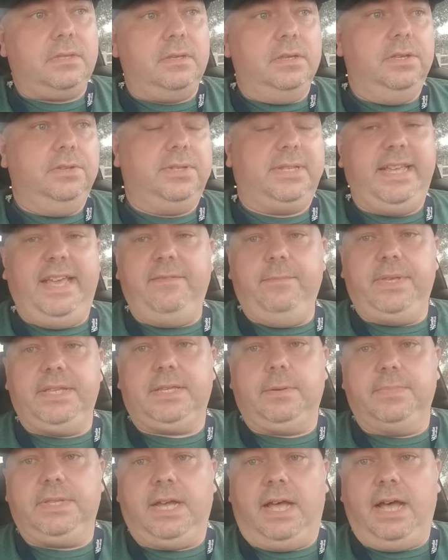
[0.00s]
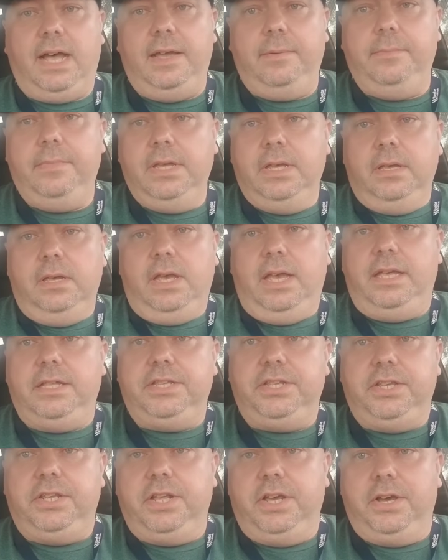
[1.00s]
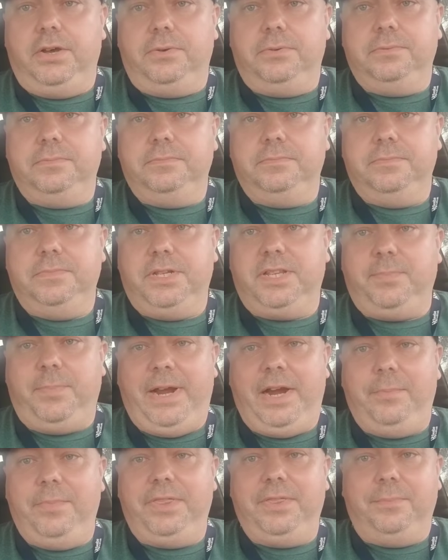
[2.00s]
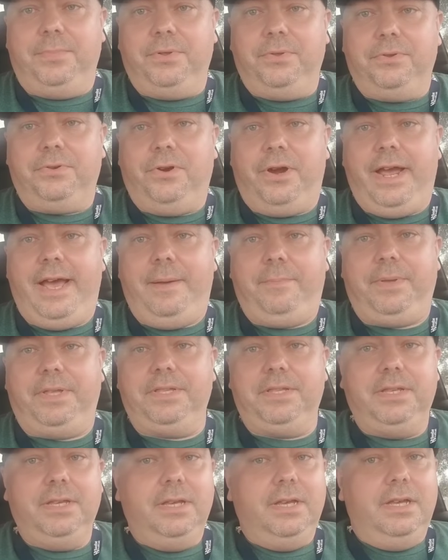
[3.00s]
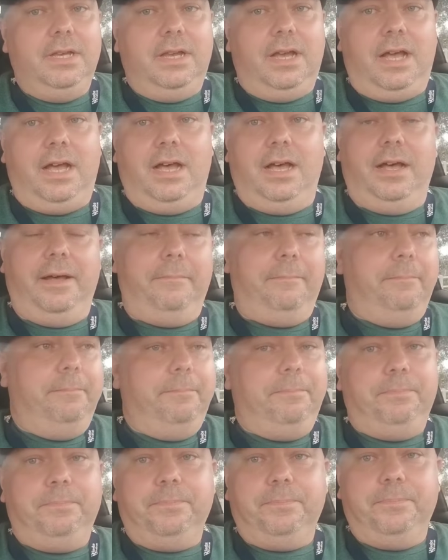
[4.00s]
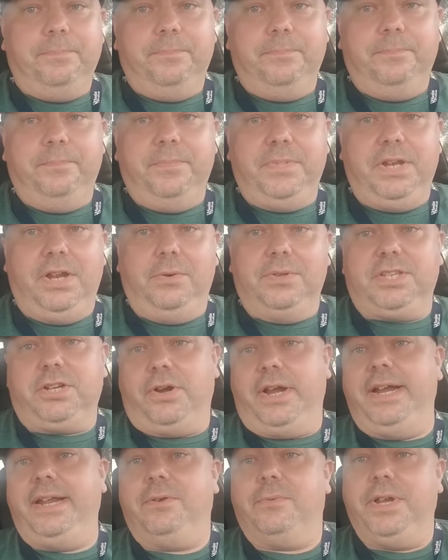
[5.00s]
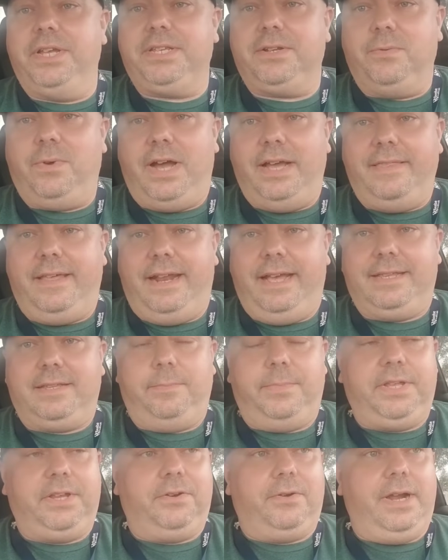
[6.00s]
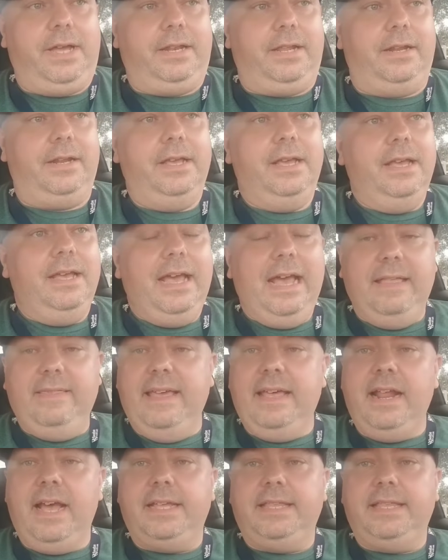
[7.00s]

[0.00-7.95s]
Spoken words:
you save me some time and, you know, spare me the bull crap. And You know, is there any reason why that hasn't been graded? And then I